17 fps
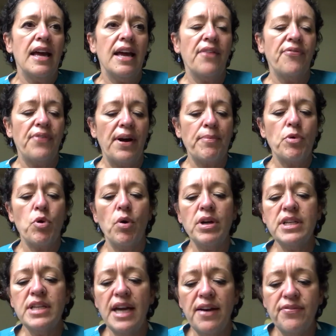If I'm
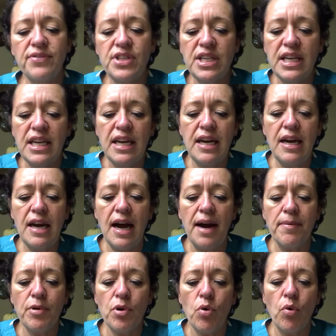going to have tea,
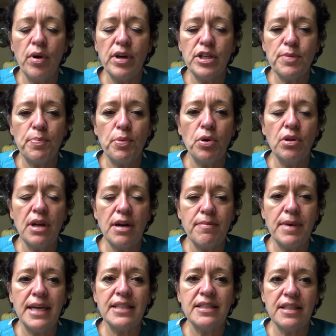I'm going to pull out
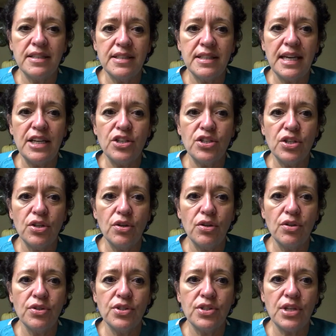my
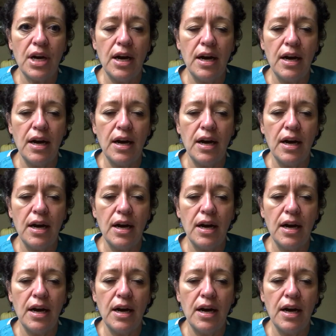Sensationals